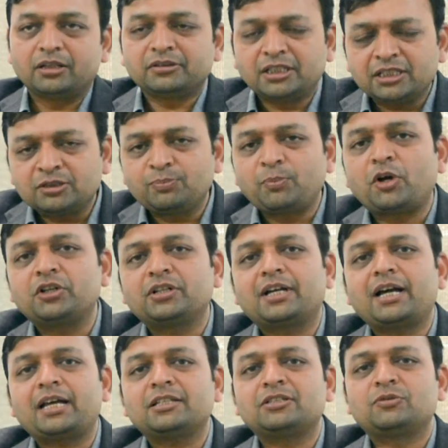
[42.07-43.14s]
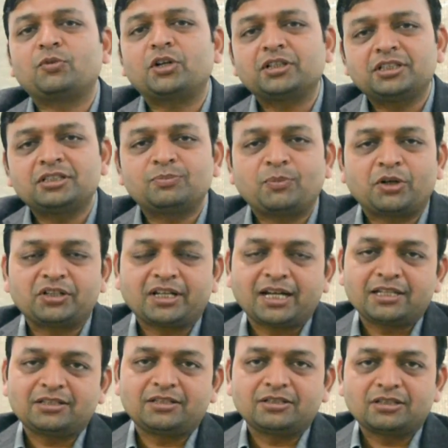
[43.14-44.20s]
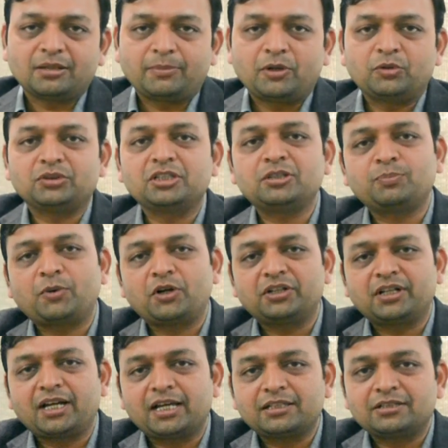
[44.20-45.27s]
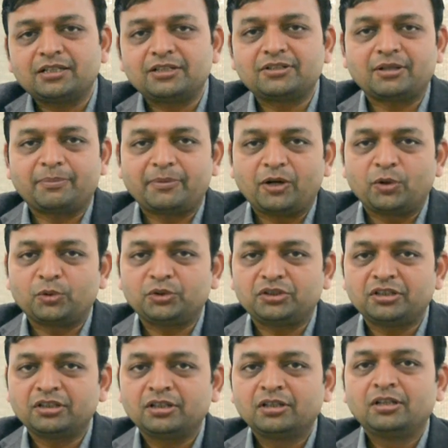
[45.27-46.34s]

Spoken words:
this podcast is about